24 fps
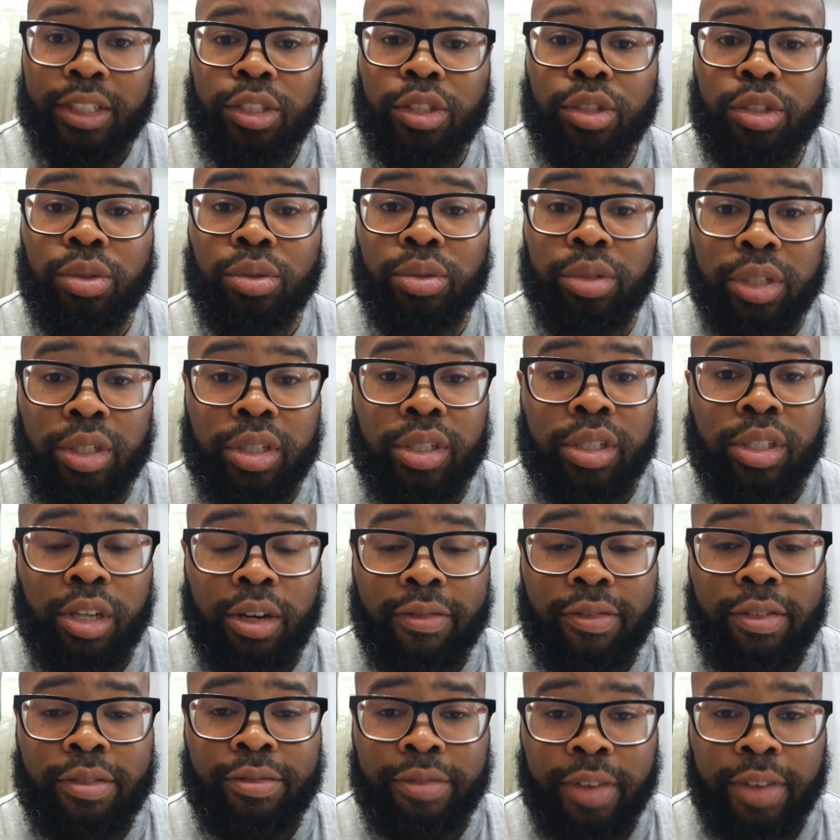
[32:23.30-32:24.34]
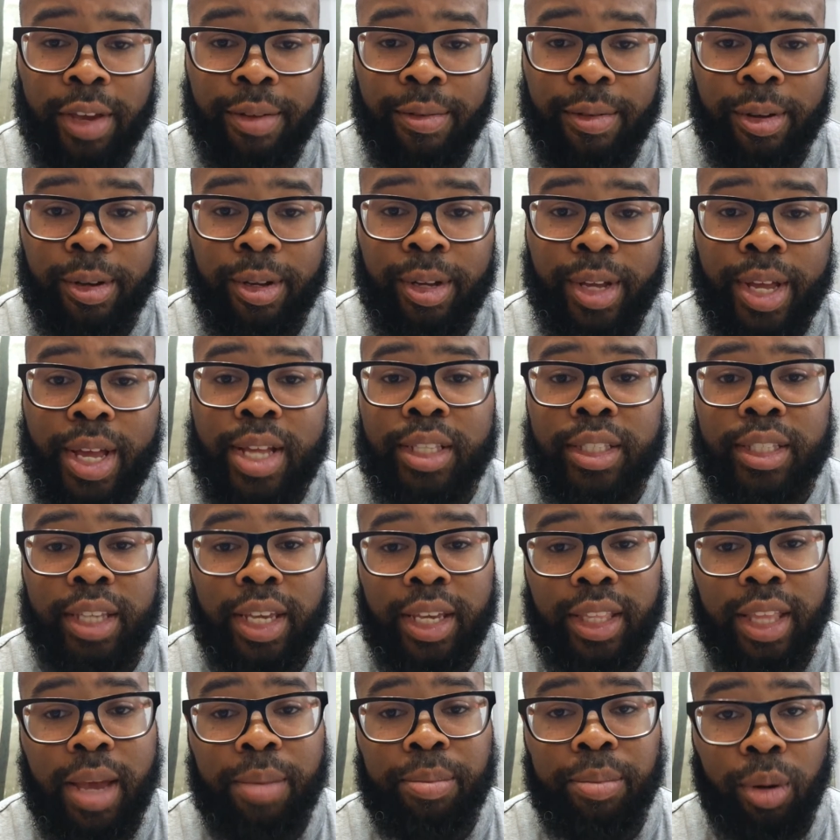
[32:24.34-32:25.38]
Do yourself a favor.
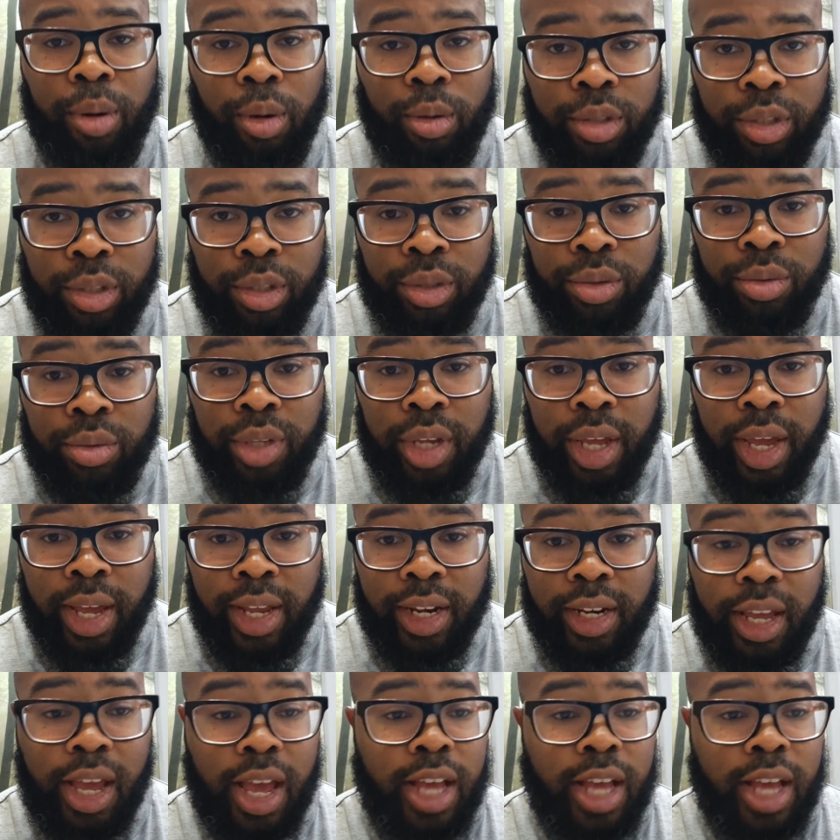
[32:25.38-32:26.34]
Take that personal debt,